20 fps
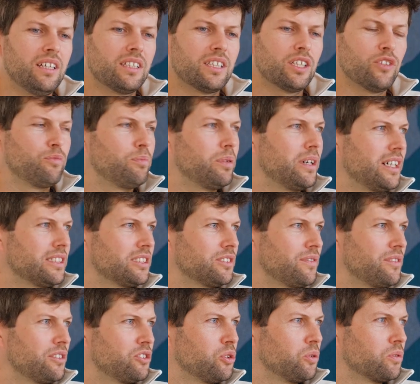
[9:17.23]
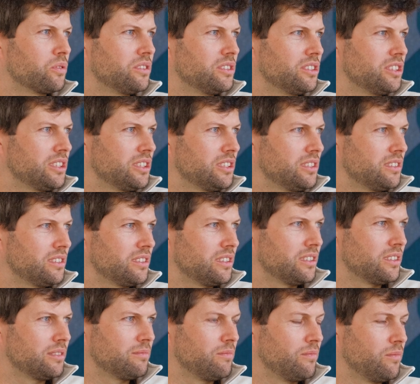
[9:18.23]
give part of the tokens
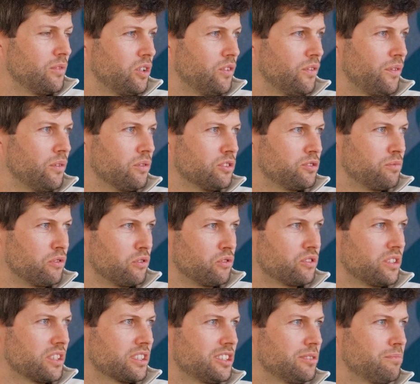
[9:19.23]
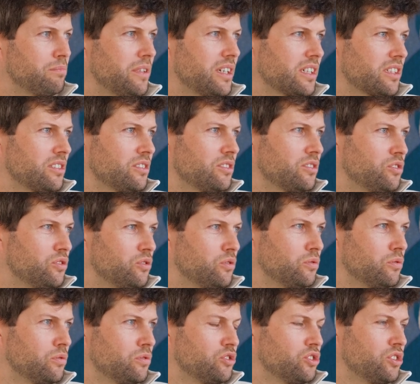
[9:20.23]
um, of those projects back
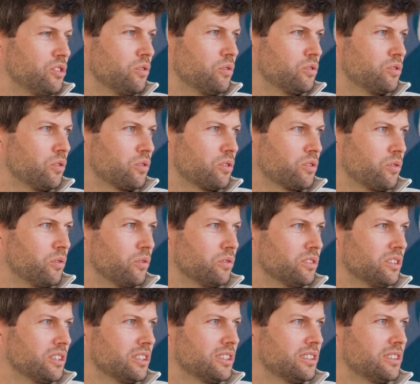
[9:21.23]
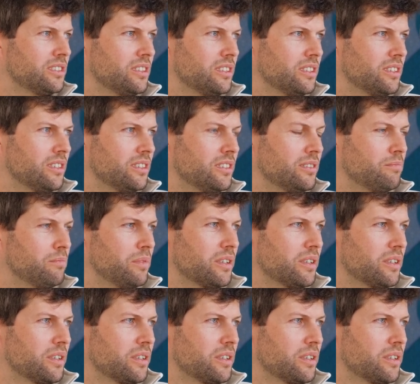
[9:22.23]
to GNO token holders uh, mm -hmm.